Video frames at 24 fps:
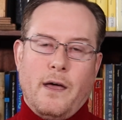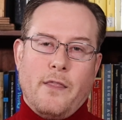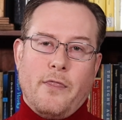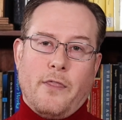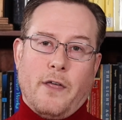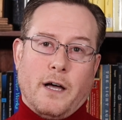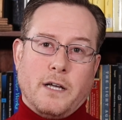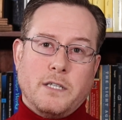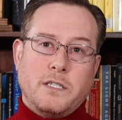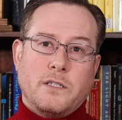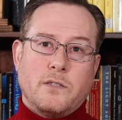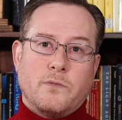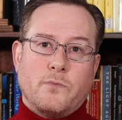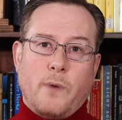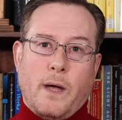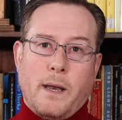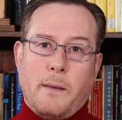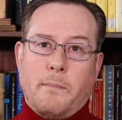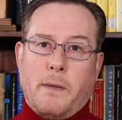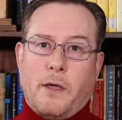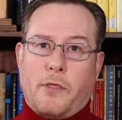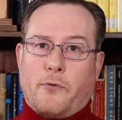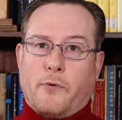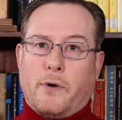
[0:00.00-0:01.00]
Thus,
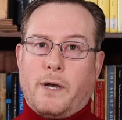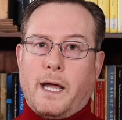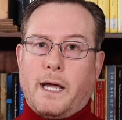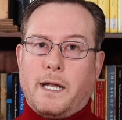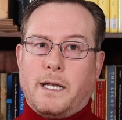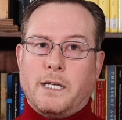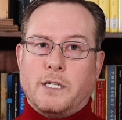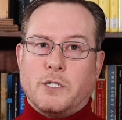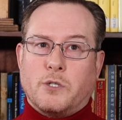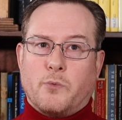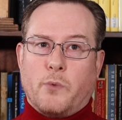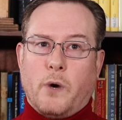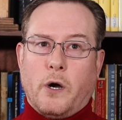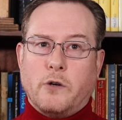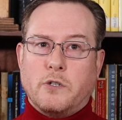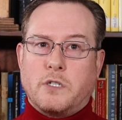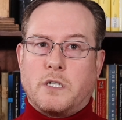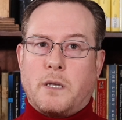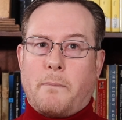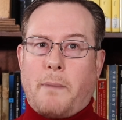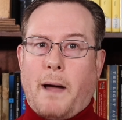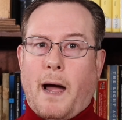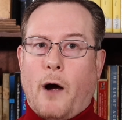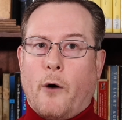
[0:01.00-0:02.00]
when Mithridates
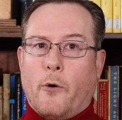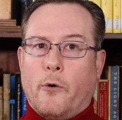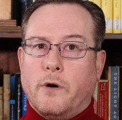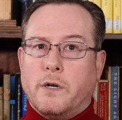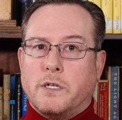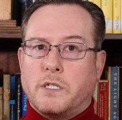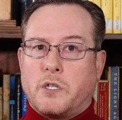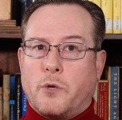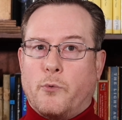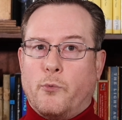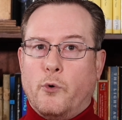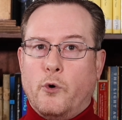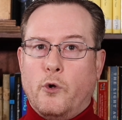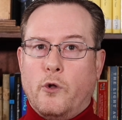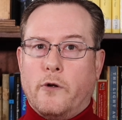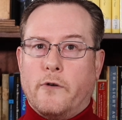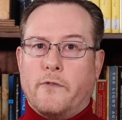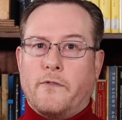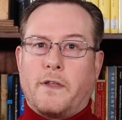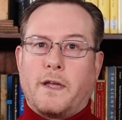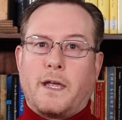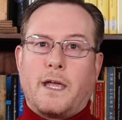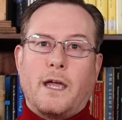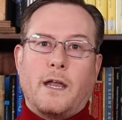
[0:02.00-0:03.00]
rose to power as the ruler
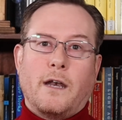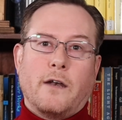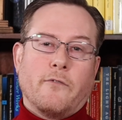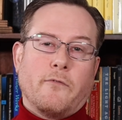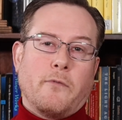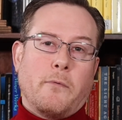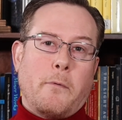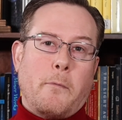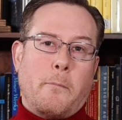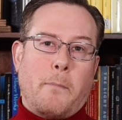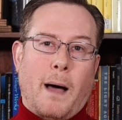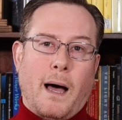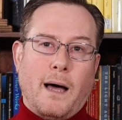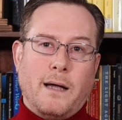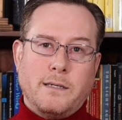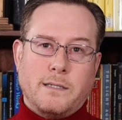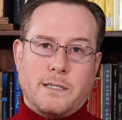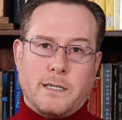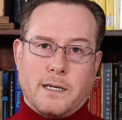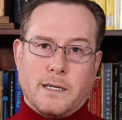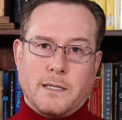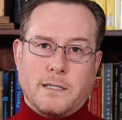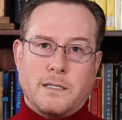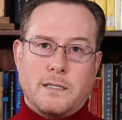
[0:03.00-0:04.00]
of the kingdom of
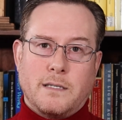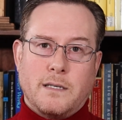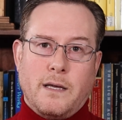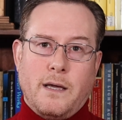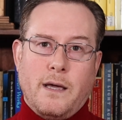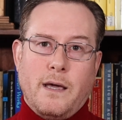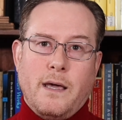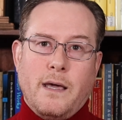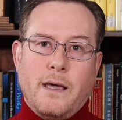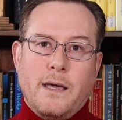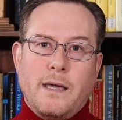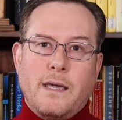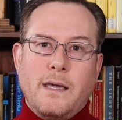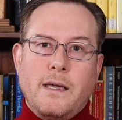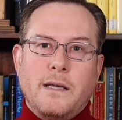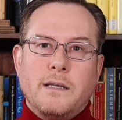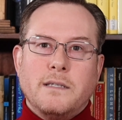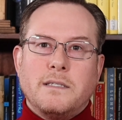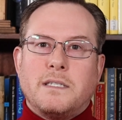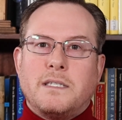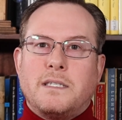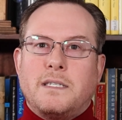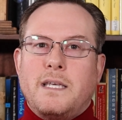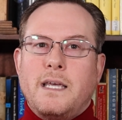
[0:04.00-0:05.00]
Pontus,
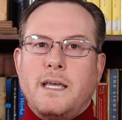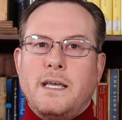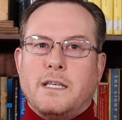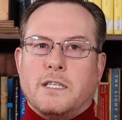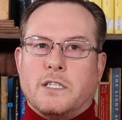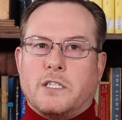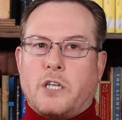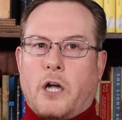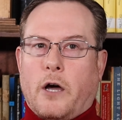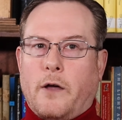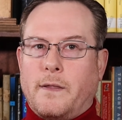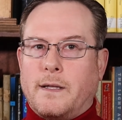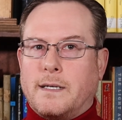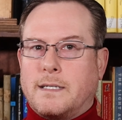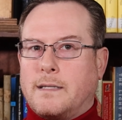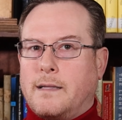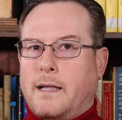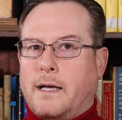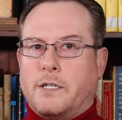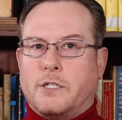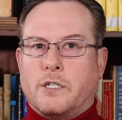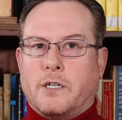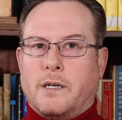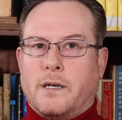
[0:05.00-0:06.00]
he seized on this
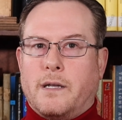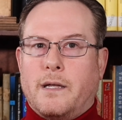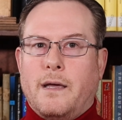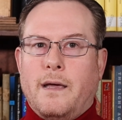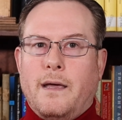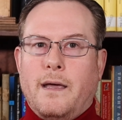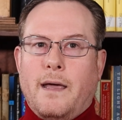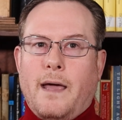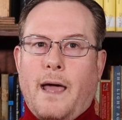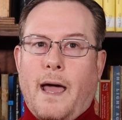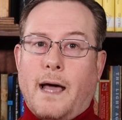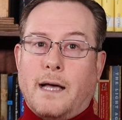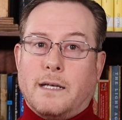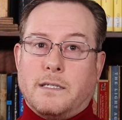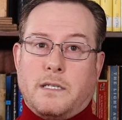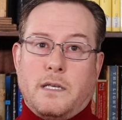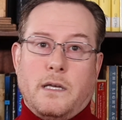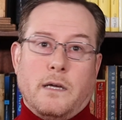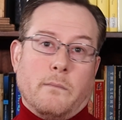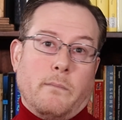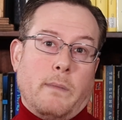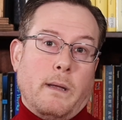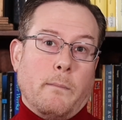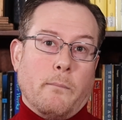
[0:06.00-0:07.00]
legend, as
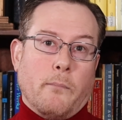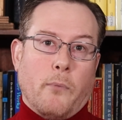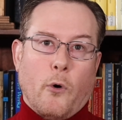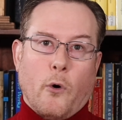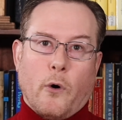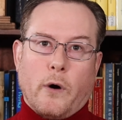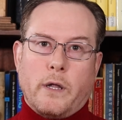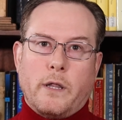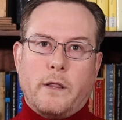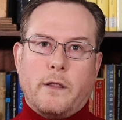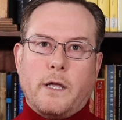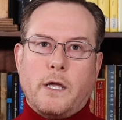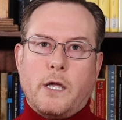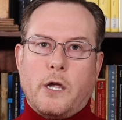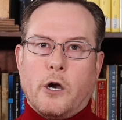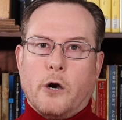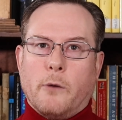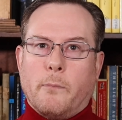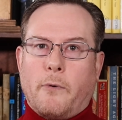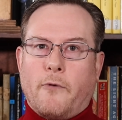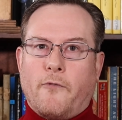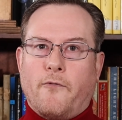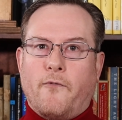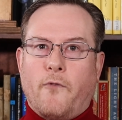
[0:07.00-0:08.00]
he had been born in the
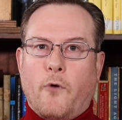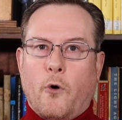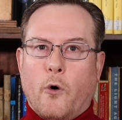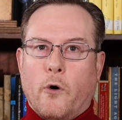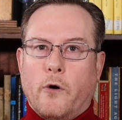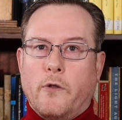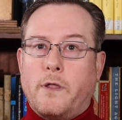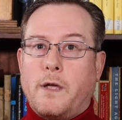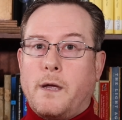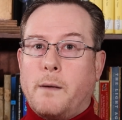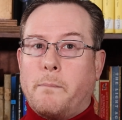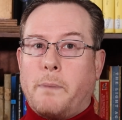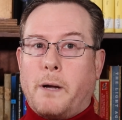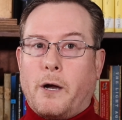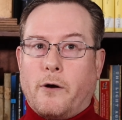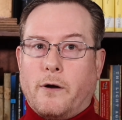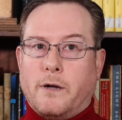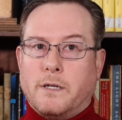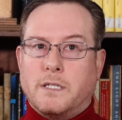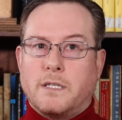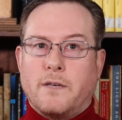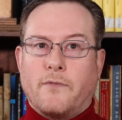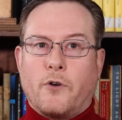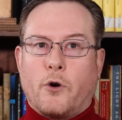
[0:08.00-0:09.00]
year before the
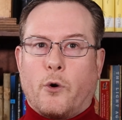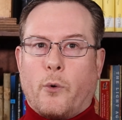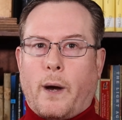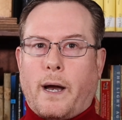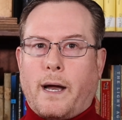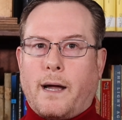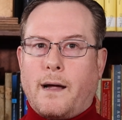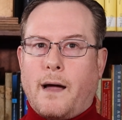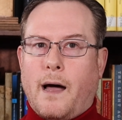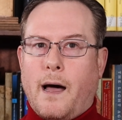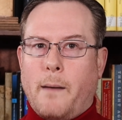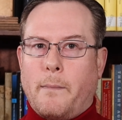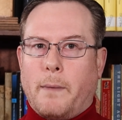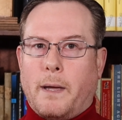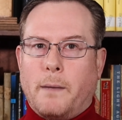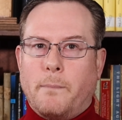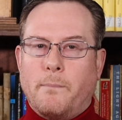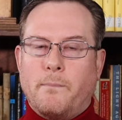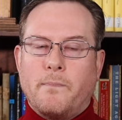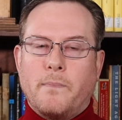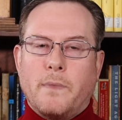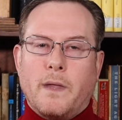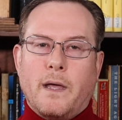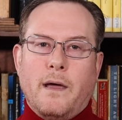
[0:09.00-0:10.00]
appearance of a great
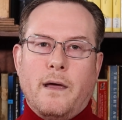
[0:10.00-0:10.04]
comet.